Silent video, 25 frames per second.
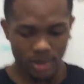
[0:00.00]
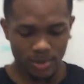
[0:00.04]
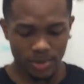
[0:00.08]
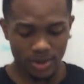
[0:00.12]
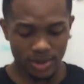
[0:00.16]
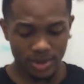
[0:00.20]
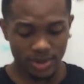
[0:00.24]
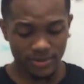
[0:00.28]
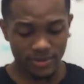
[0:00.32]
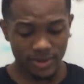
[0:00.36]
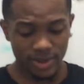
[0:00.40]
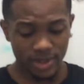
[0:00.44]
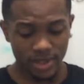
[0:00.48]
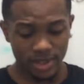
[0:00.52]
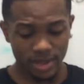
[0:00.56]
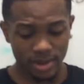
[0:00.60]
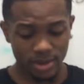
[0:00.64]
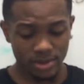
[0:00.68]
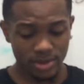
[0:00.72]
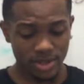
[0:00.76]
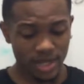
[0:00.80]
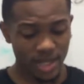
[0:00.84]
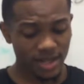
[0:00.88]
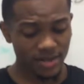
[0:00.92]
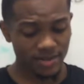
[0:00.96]
With the
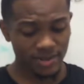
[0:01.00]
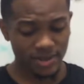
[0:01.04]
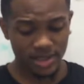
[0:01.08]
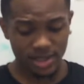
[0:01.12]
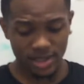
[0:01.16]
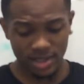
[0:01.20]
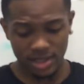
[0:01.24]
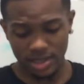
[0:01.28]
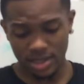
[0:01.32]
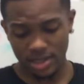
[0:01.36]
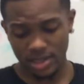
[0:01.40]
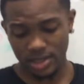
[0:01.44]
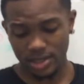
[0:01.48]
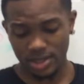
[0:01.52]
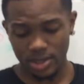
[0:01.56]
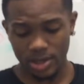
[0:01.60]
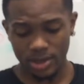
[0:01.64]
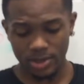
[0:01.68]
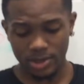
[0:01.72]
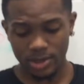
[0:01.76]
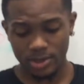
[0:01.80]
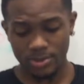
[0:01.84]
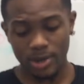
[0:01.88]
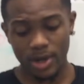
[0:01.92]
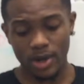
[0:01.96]
videos I've seen, it
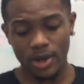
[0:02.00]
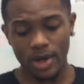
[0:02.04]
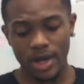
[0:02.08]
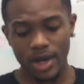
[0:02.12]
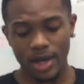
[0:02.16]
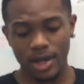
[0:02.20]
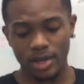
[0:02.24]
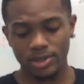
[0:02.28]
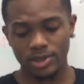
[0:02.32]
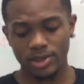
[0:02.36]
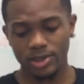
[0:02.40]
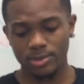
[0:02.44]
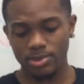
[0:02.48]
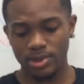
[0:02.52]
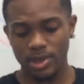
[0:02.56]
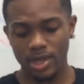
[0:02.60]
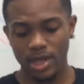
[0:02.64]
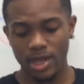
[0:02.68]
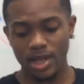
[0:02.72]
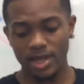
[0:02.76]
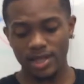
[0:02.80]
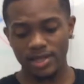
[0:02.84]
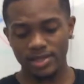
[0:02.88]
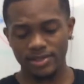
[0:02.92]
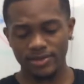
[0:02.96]
talks about how
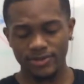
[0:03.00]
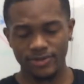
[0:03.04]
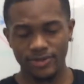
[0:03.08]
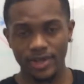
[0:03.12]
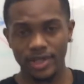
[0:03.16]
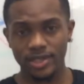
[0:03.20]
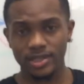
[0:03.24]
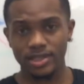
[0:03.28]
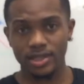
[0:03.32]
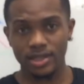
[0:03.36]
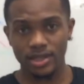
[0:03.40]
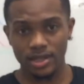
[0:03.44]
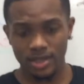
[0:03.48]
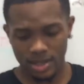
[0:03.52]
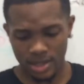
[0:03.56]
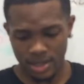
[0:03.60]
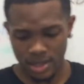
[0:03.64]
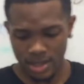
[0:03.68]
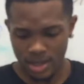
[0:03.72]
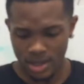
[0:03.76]
supply is affected